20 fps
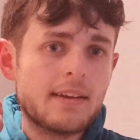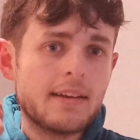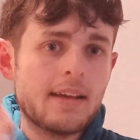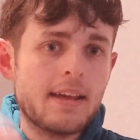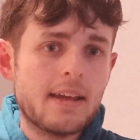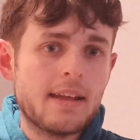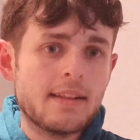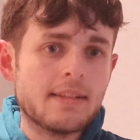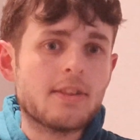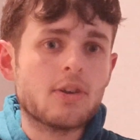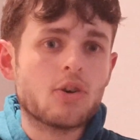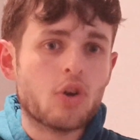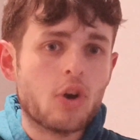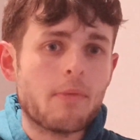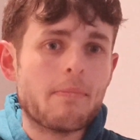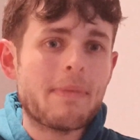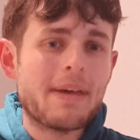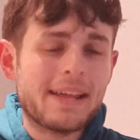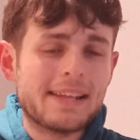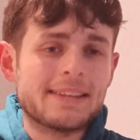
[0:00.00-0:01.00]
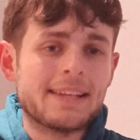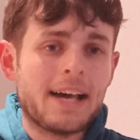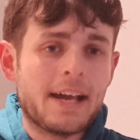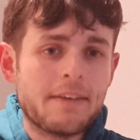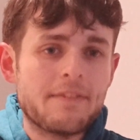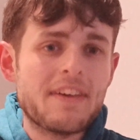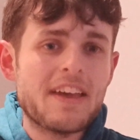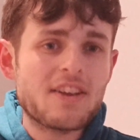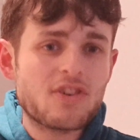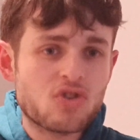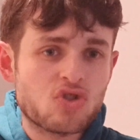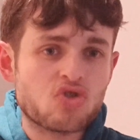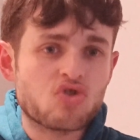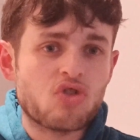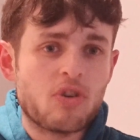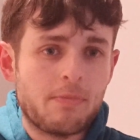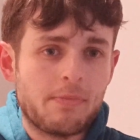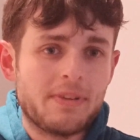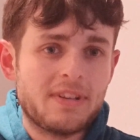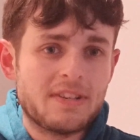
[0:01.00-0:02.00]
they're going to make life
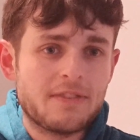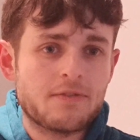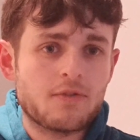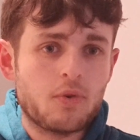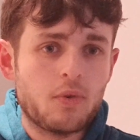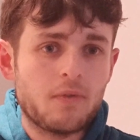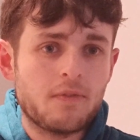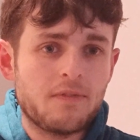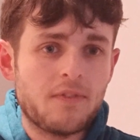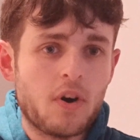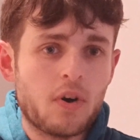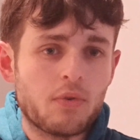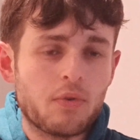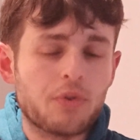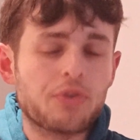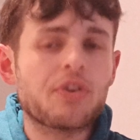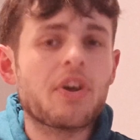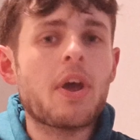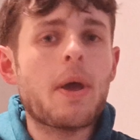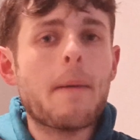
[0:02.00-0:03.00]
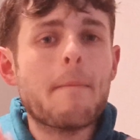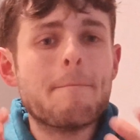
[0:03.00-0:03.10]
extremely difficult for us.